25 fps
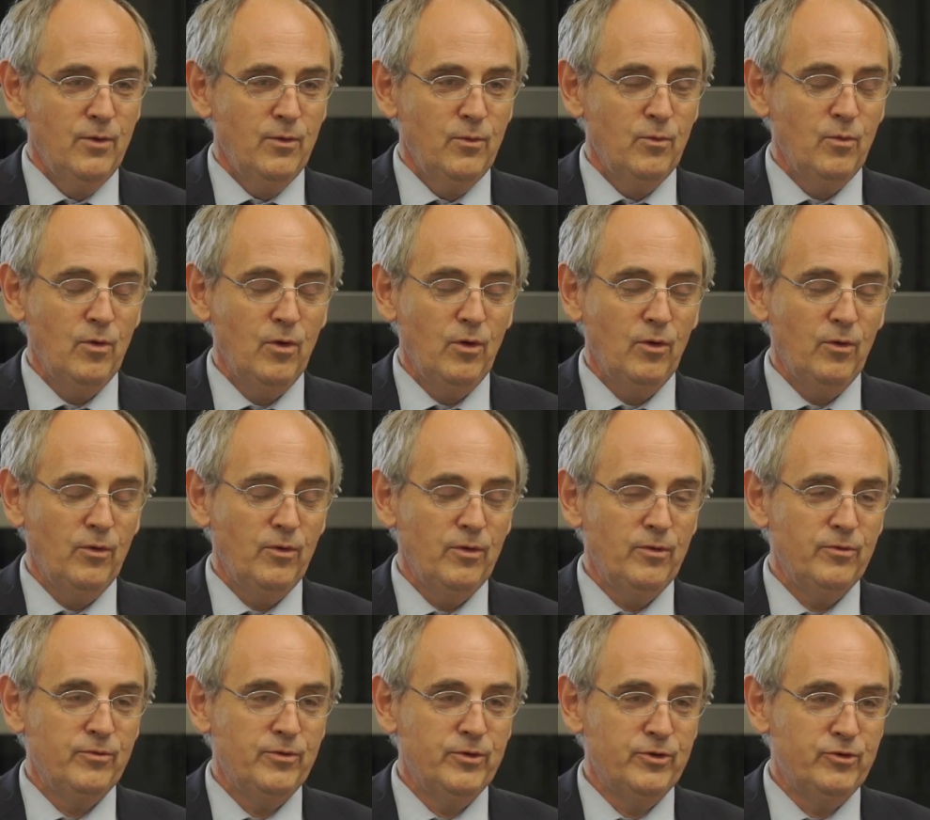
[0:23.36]
Well,
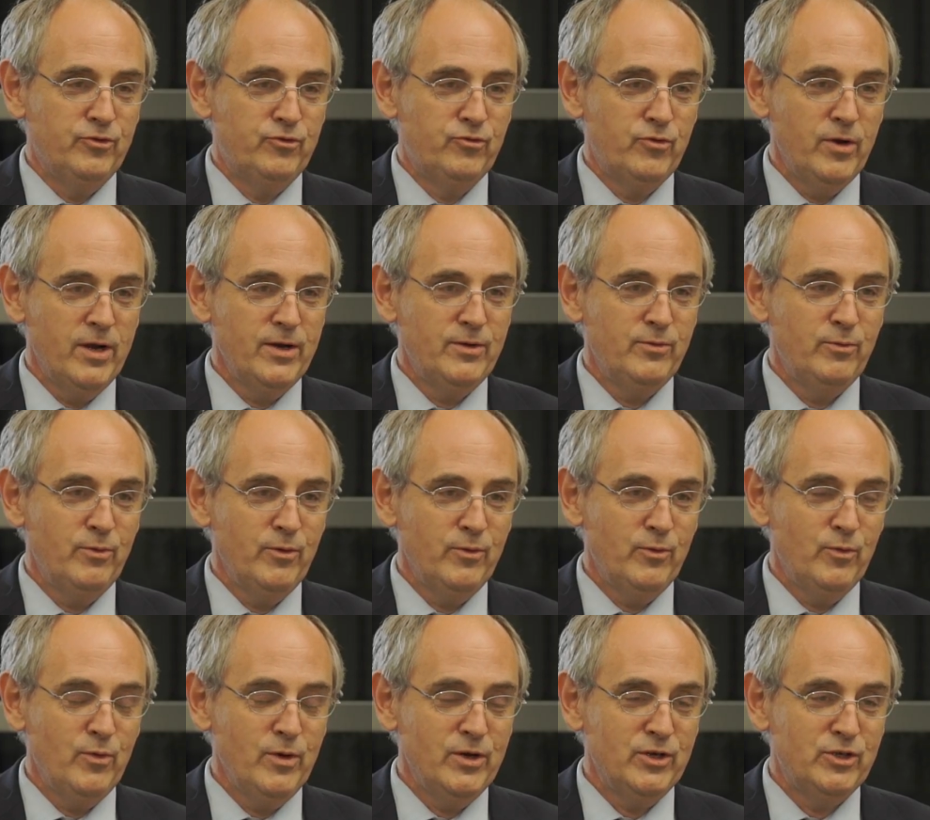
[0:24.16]
the dread
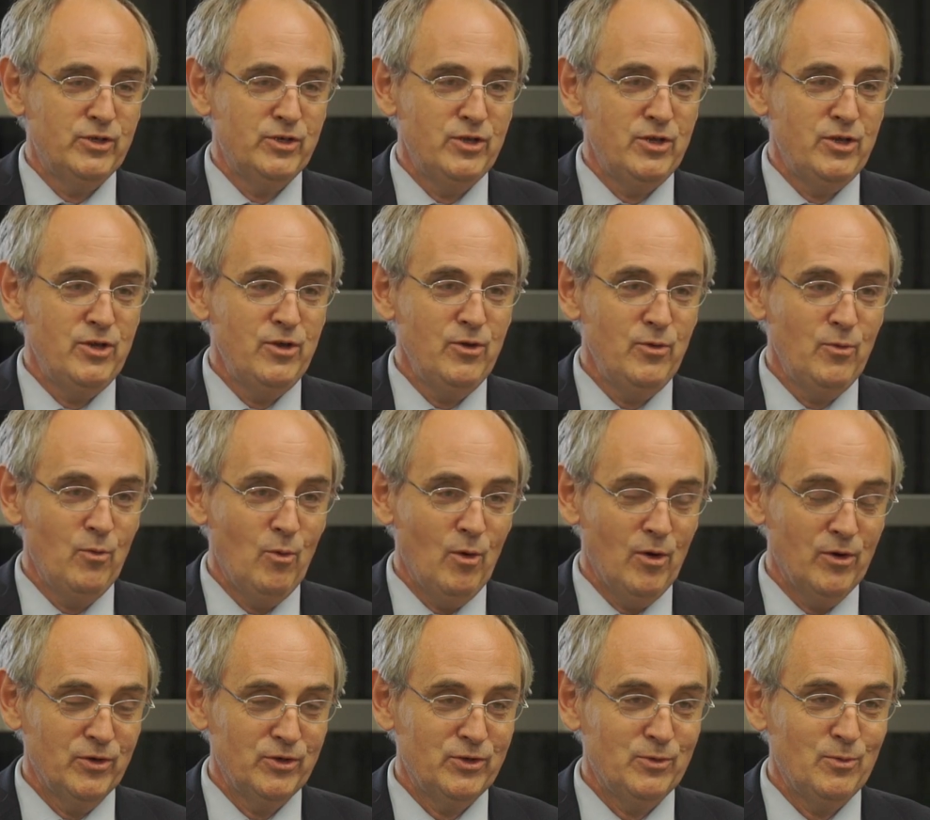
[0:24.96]
with which you
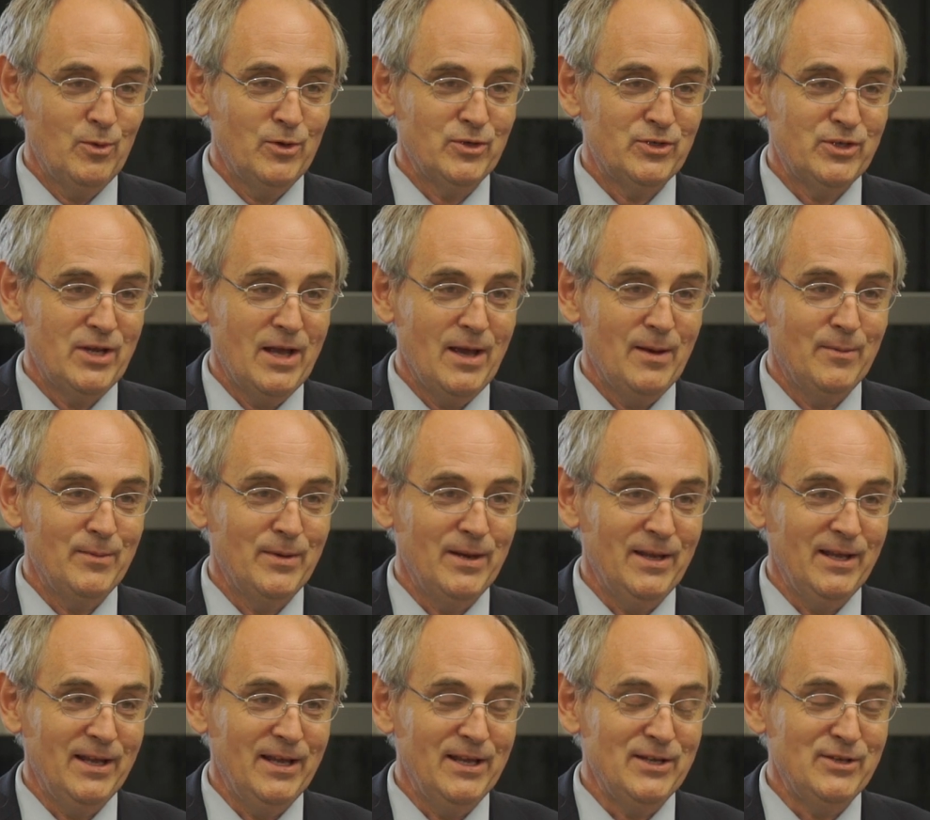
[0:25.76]
watch what's
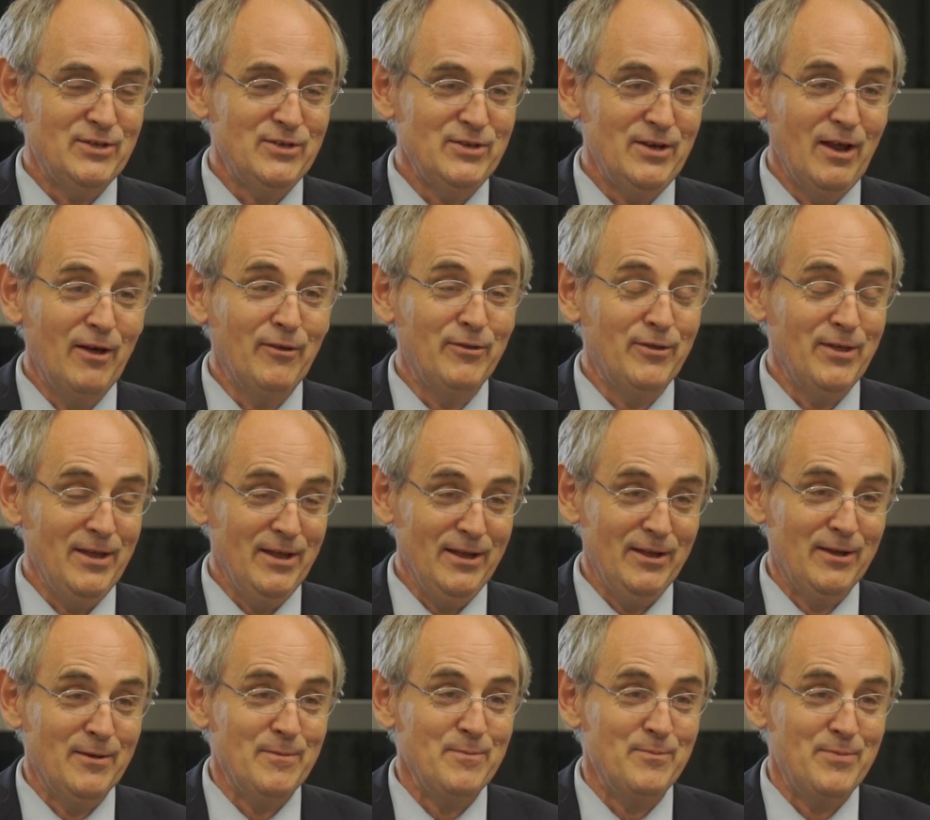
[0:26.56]
happening is
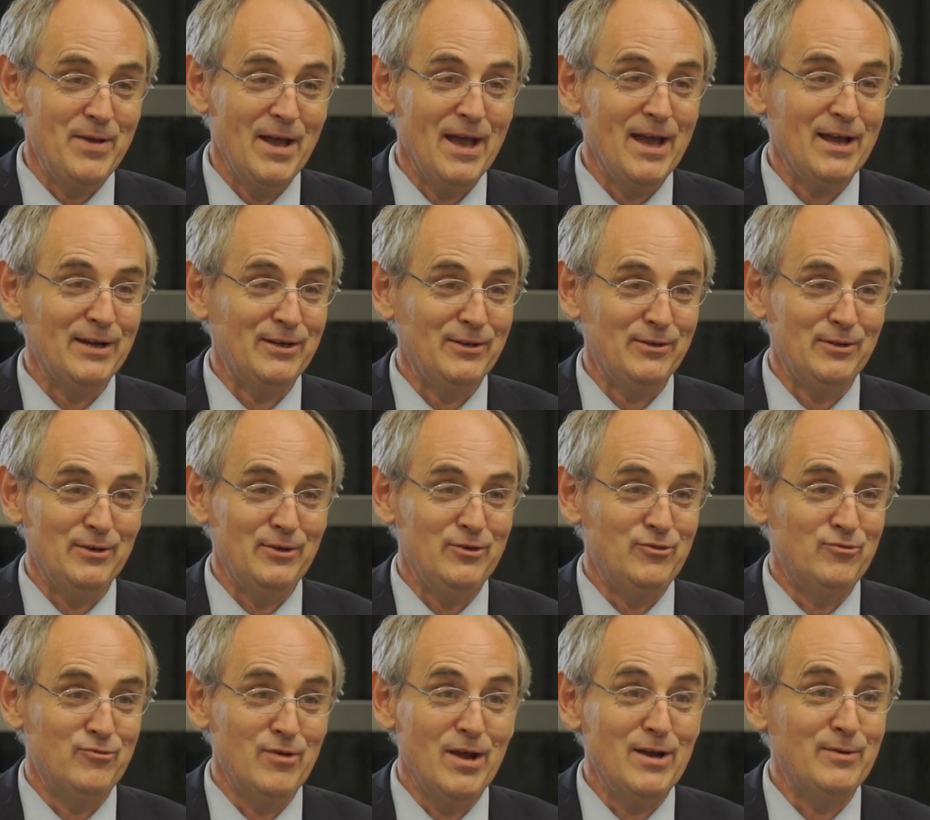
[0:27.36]
nothing compared to the
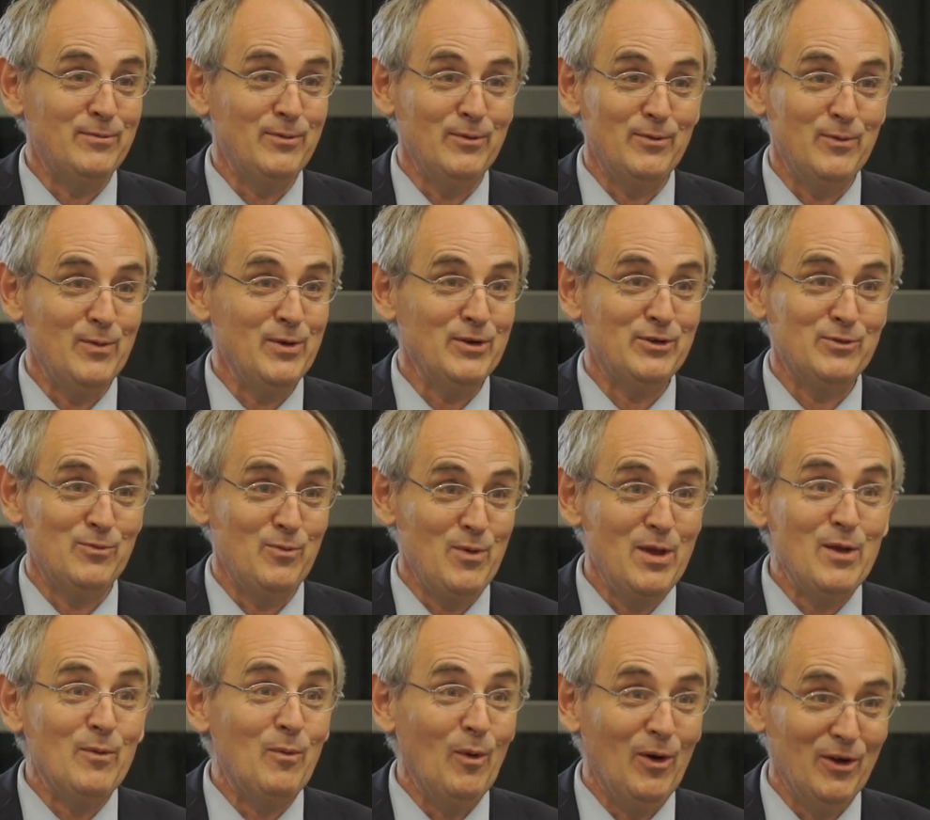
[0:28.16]
dread with which
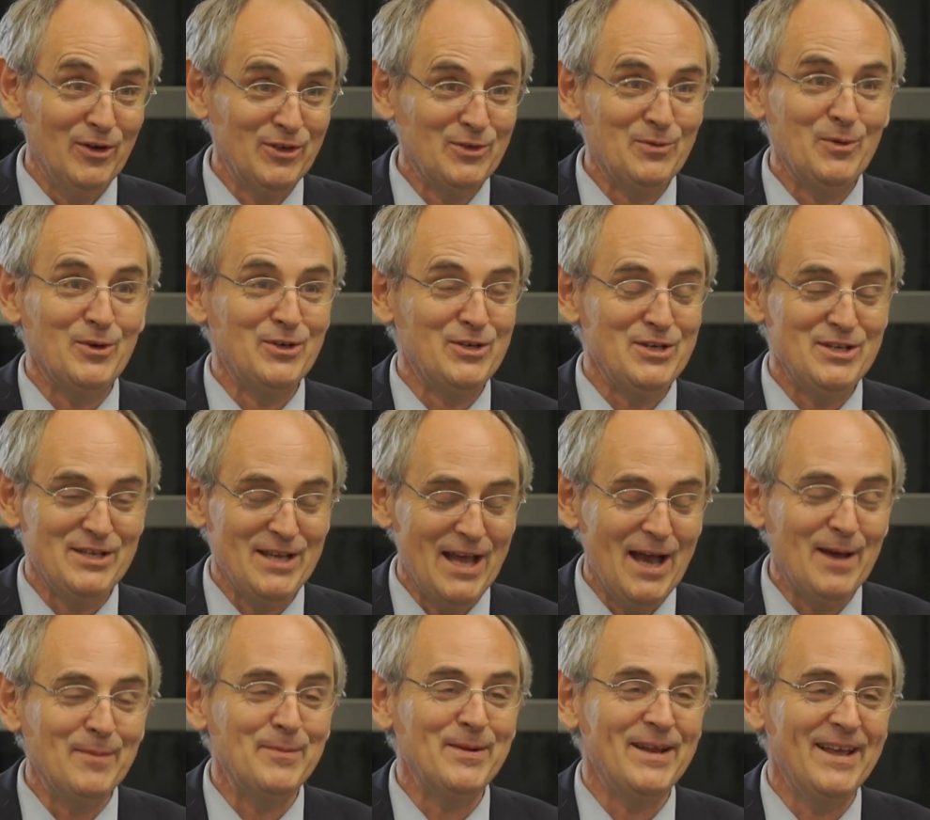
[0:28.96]
we watch what is
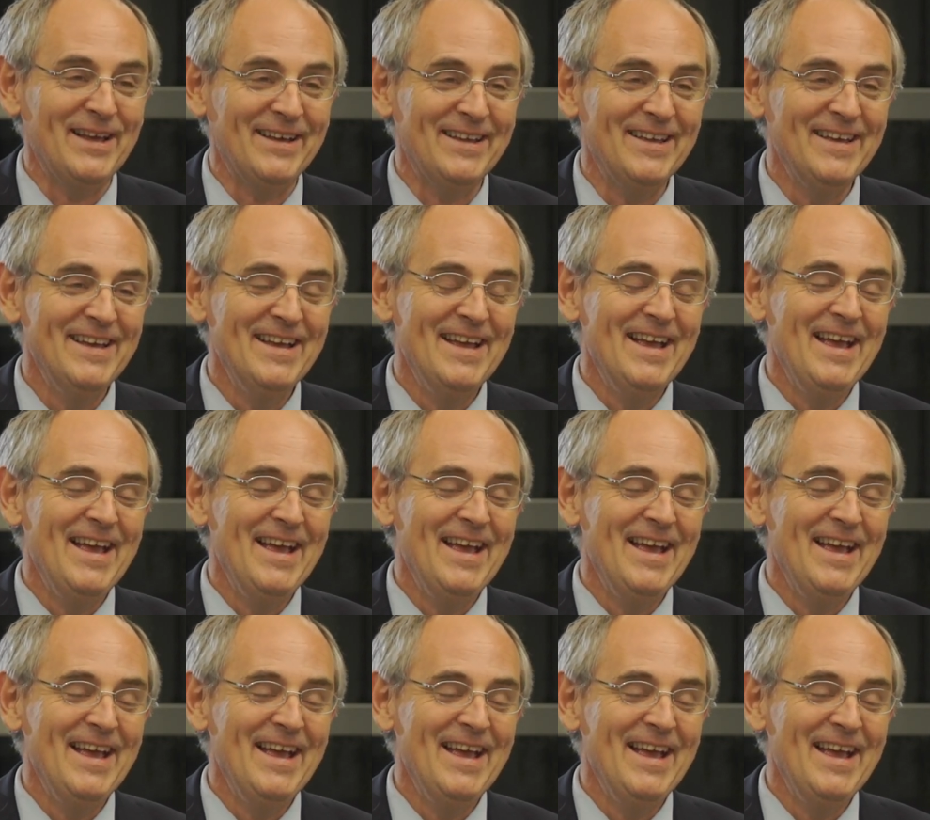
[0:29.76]
happening.